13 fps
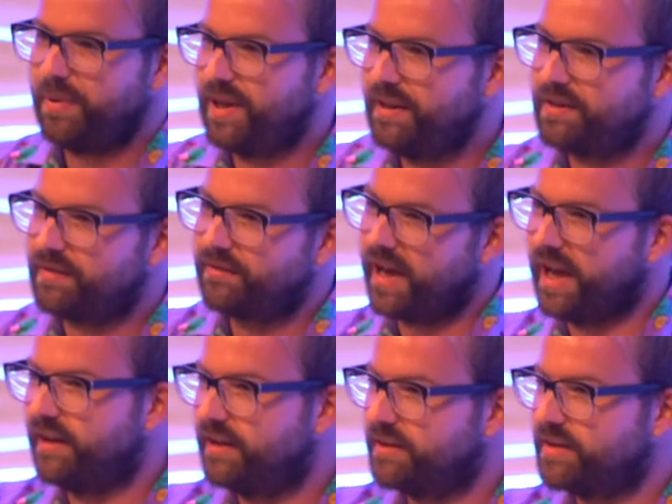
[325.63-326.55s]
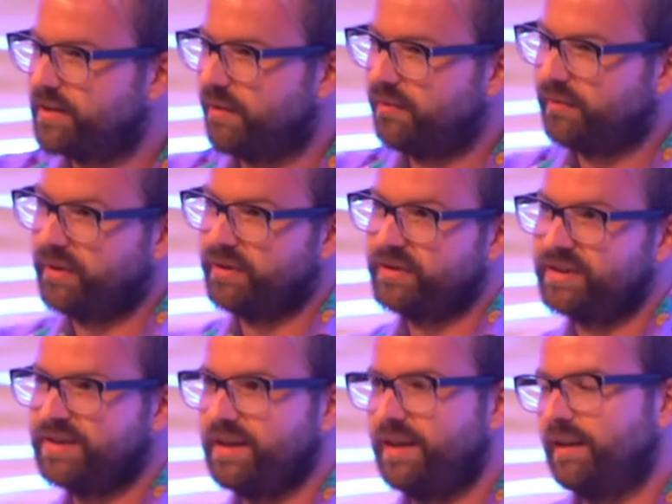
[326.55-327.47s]
piece of alien software
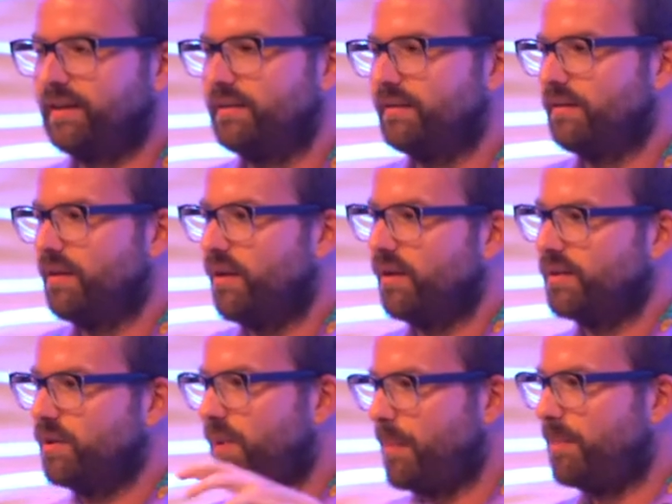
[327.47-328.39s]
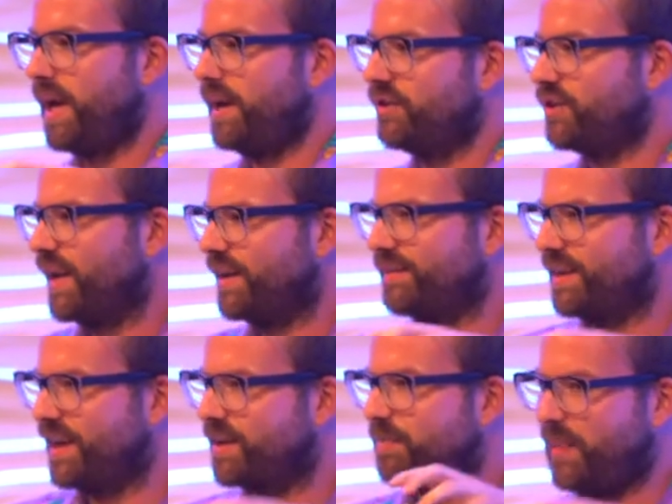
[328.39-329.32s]
sitting on your page, like,
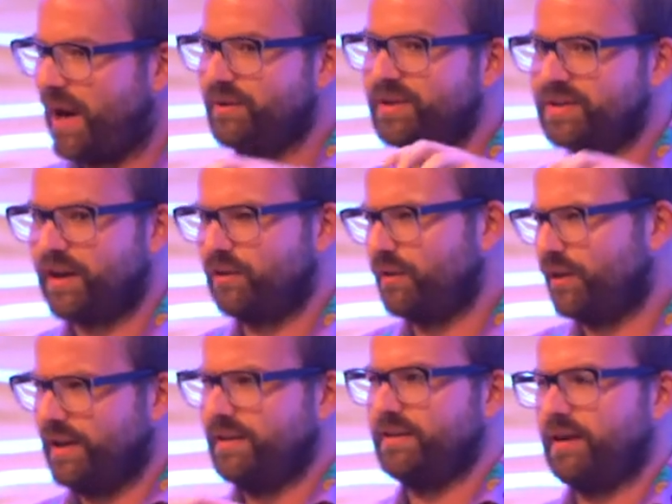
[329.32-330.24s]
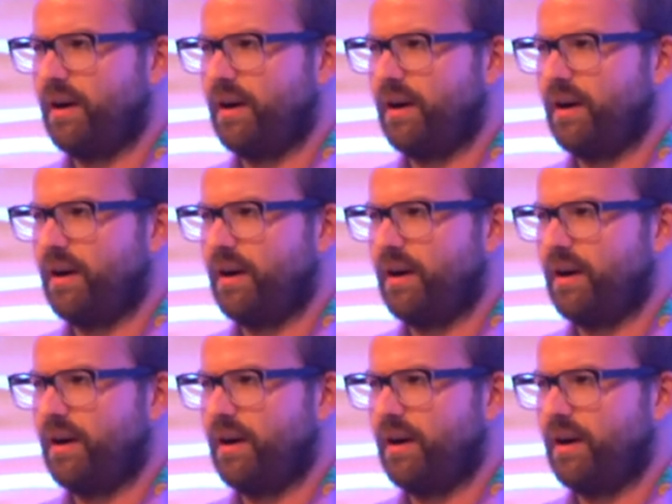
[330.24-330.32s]
like a parasite, like eating